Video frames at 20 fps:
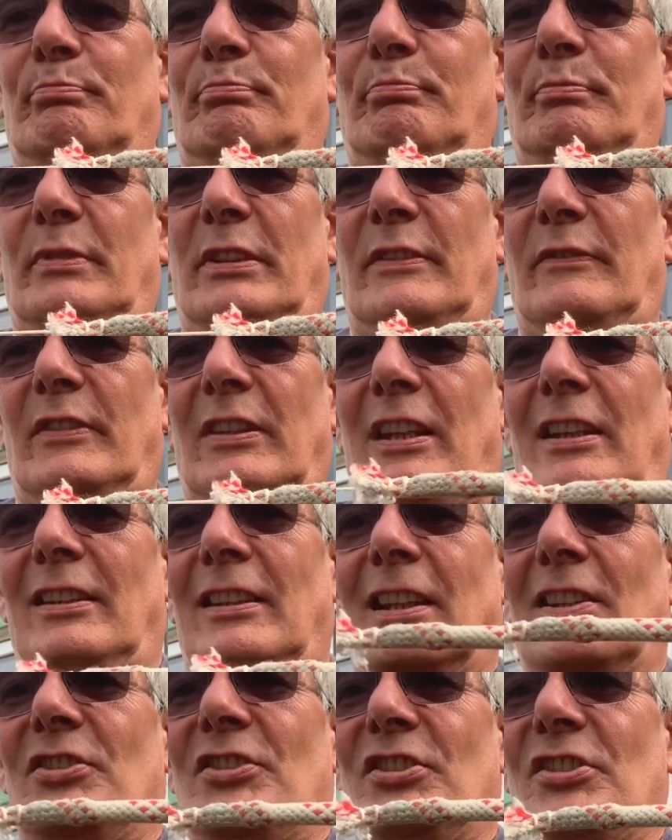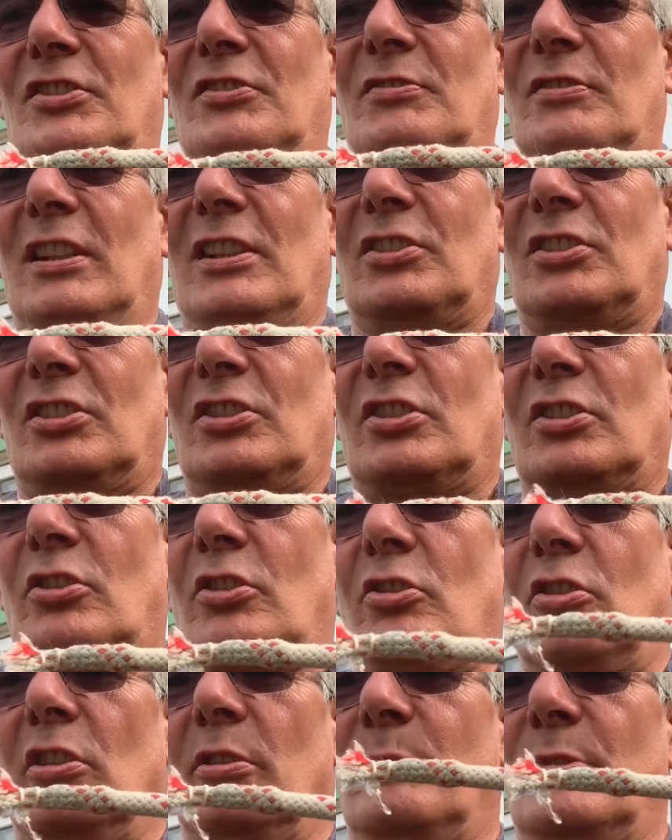But even then, that's
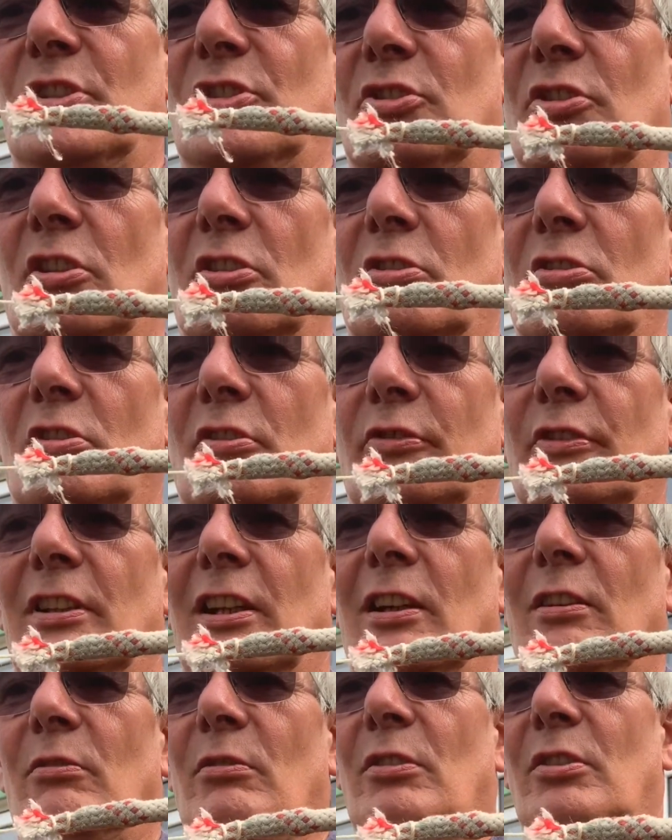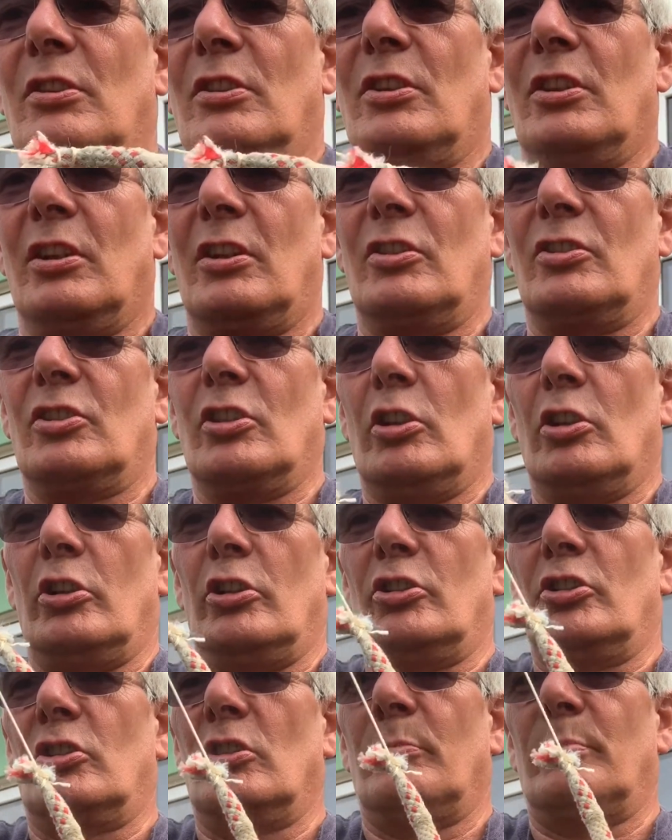going to be strong enough now to
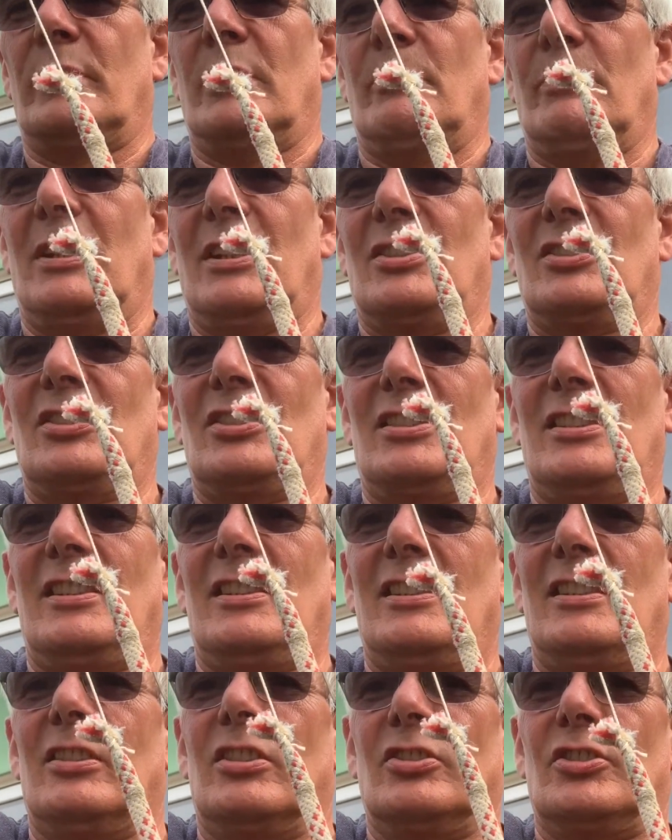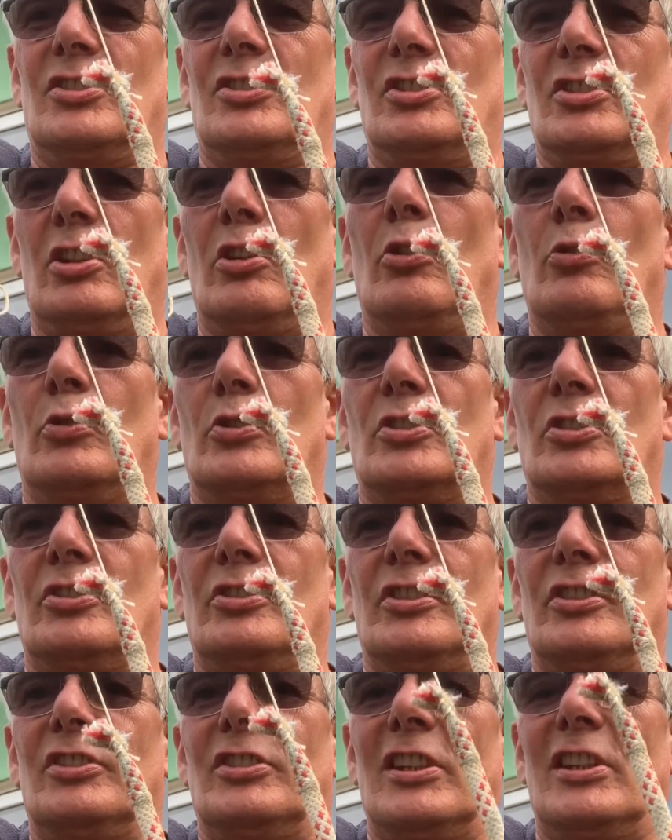hoist up the mast, because it's always
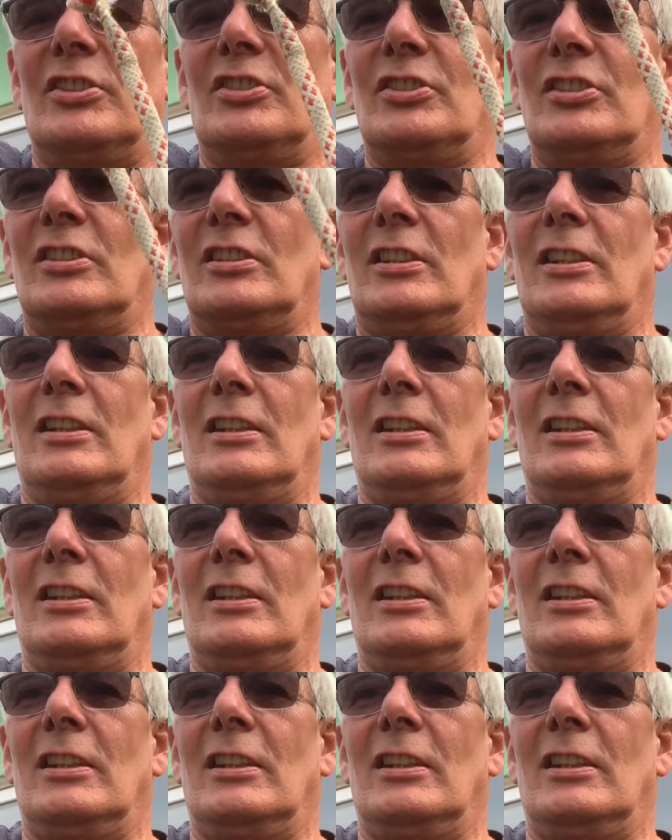under tension,